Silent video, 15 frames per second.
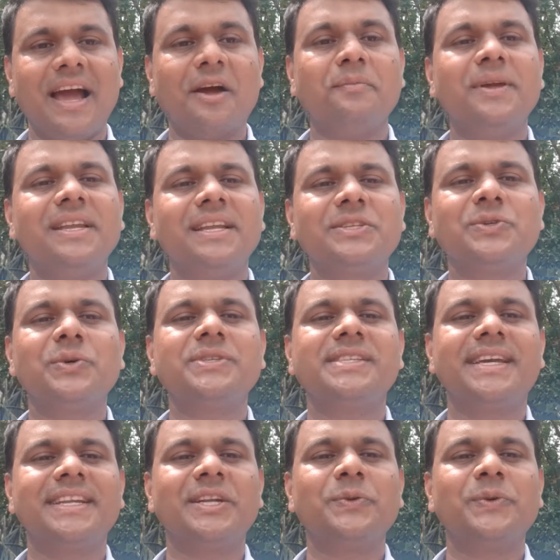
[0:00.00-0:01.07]
have been
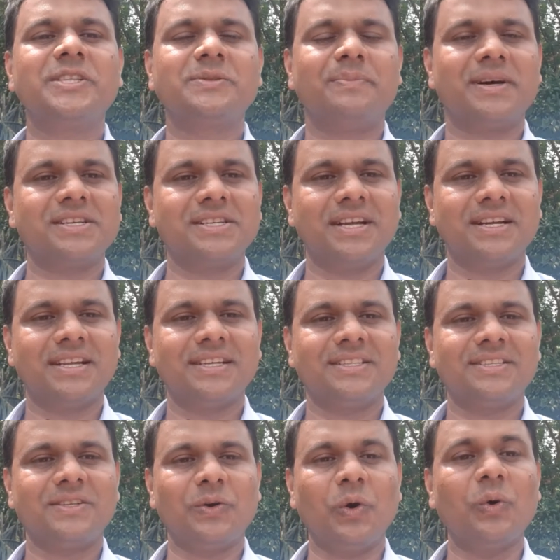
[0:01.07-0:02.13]
associated with Sparsha
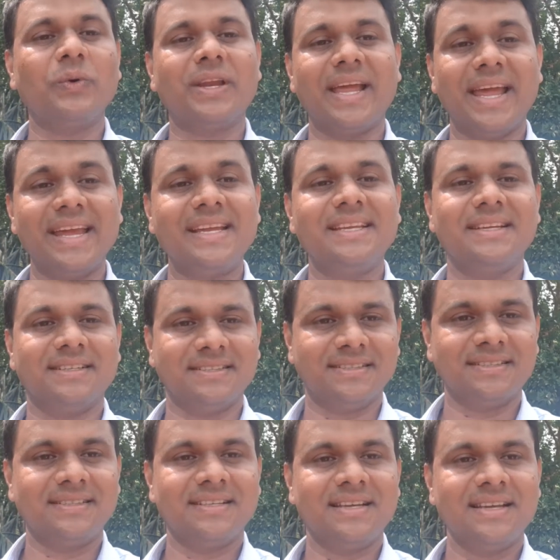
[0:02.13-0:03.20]
Trust over 8
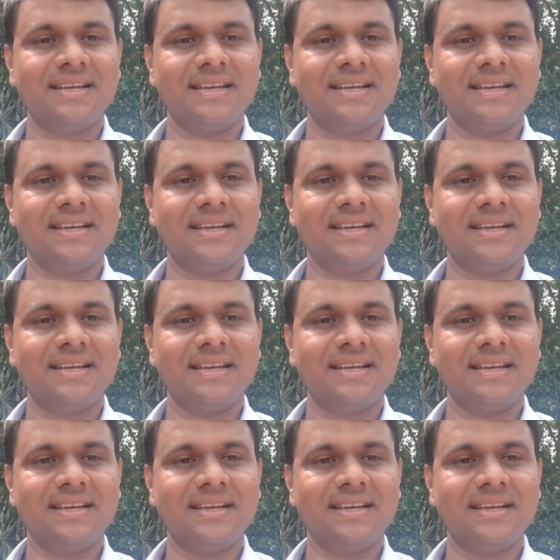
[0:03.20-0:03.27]
years,